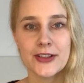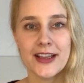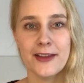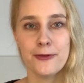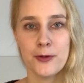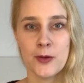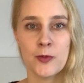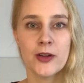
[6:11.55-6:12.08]
if
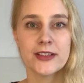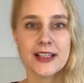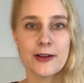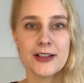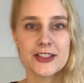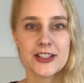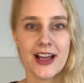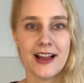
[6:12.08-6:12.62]
we want our
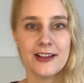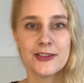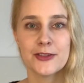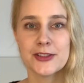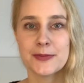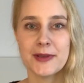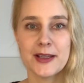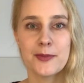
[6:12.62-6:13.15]
child to
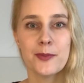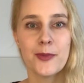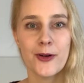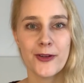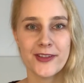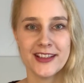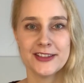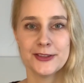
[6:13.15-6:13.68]
speak more
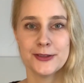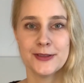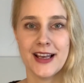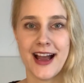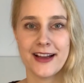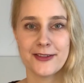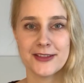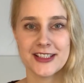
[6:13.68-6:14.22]
than 2
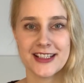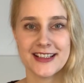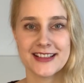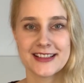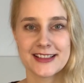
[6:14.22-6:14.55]
languages.